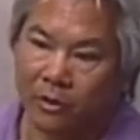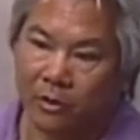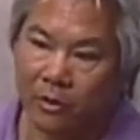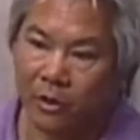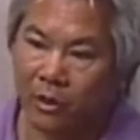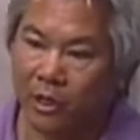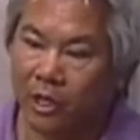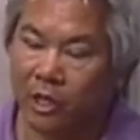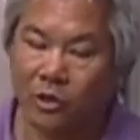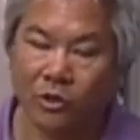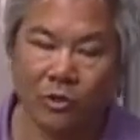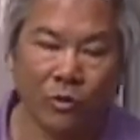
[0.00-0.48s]
their
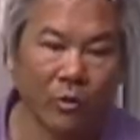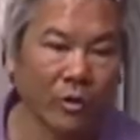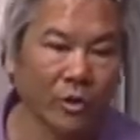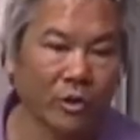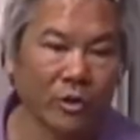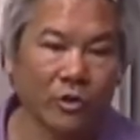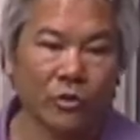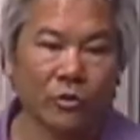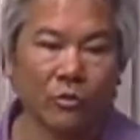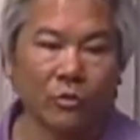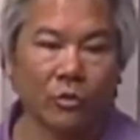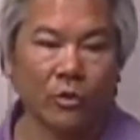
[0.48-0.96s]
kids going to
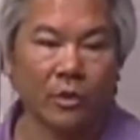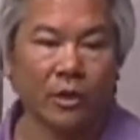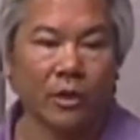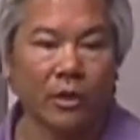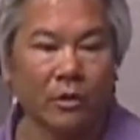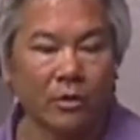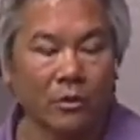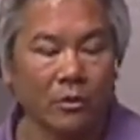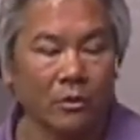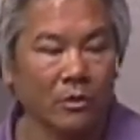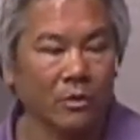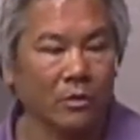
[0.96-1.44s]
school
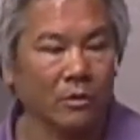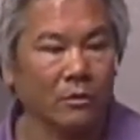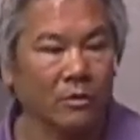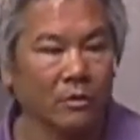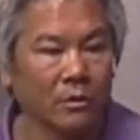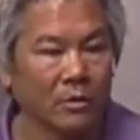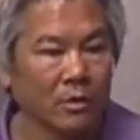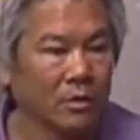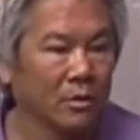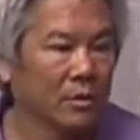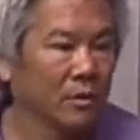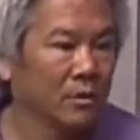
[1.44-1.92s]
here or
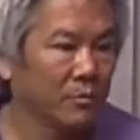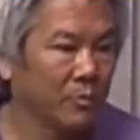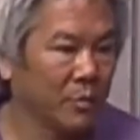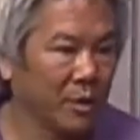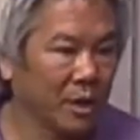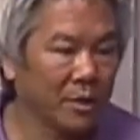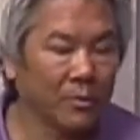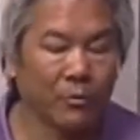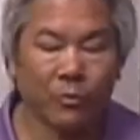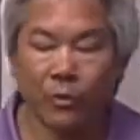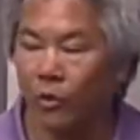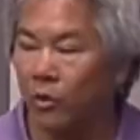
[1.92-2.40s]

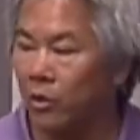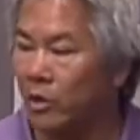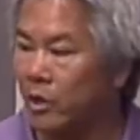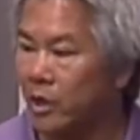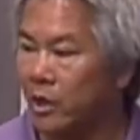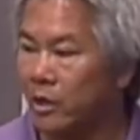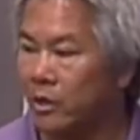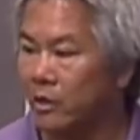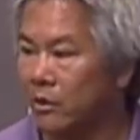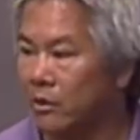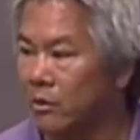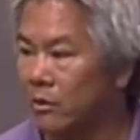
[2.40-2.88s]
being born
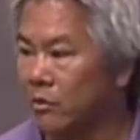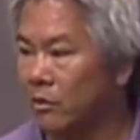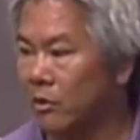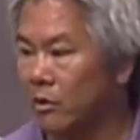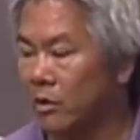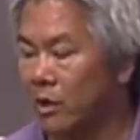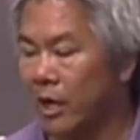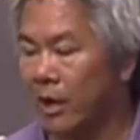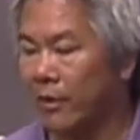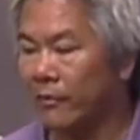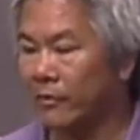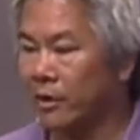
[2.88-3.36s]
here or
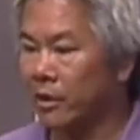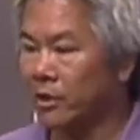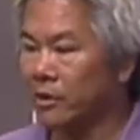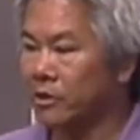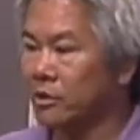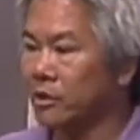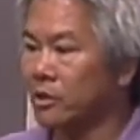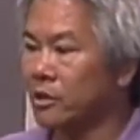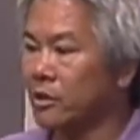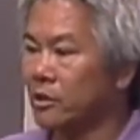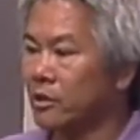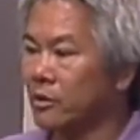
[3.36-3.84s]
having a
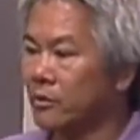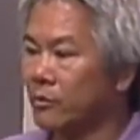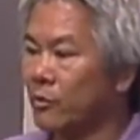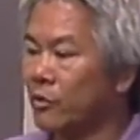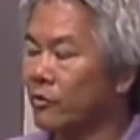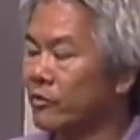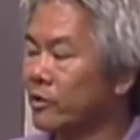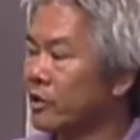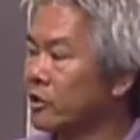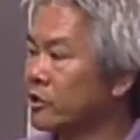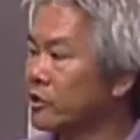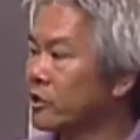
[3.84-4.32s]
citizen,
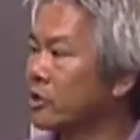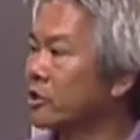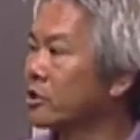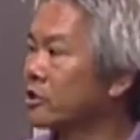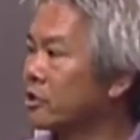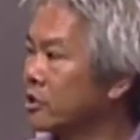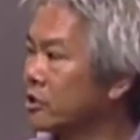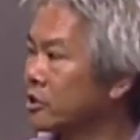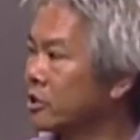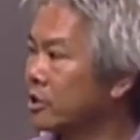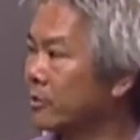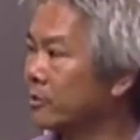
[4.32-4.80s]
moving their
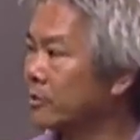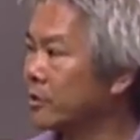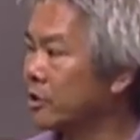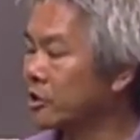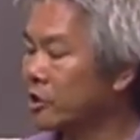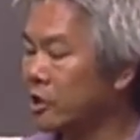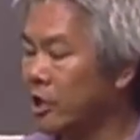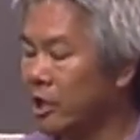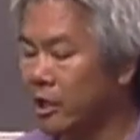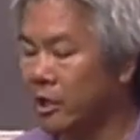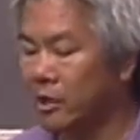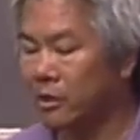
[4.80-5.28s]
citizenship to
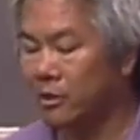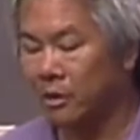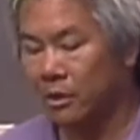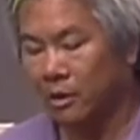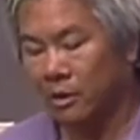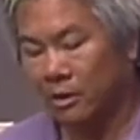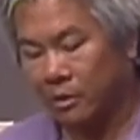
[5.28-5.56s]
China?